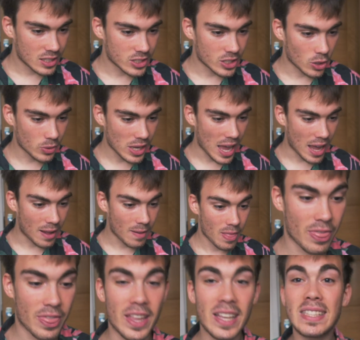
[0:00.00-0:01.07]
So yeah,
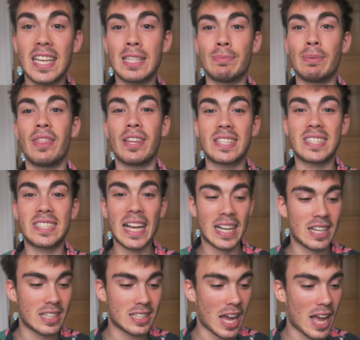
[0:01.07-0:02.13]
this has been the
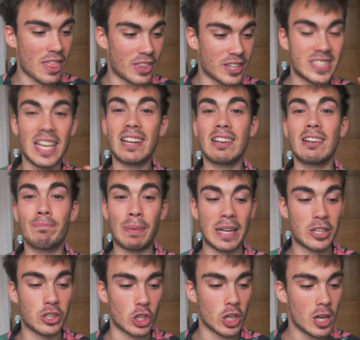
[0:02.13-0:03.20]
second guide, the second
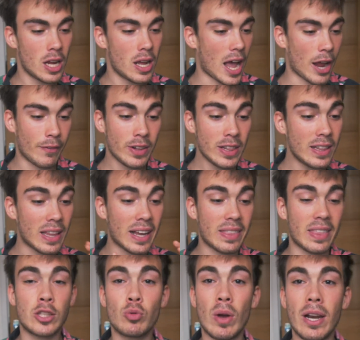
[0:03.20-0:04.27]
picture. I really like
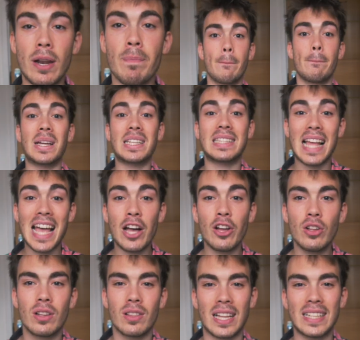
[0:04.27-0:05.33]
this one, but
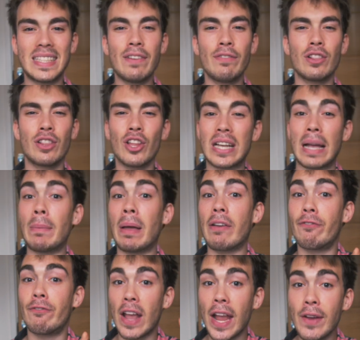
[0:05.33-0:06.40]
now let's have a look at my
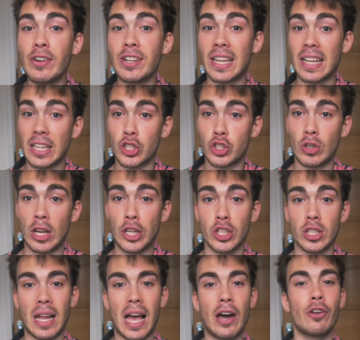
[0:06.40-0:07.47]
favorite
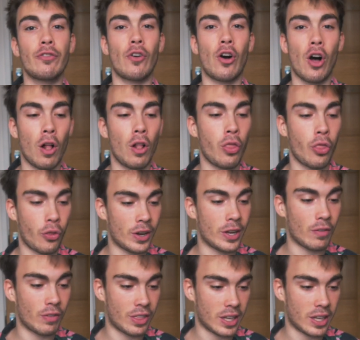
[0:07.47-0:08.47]
illustration out of all three of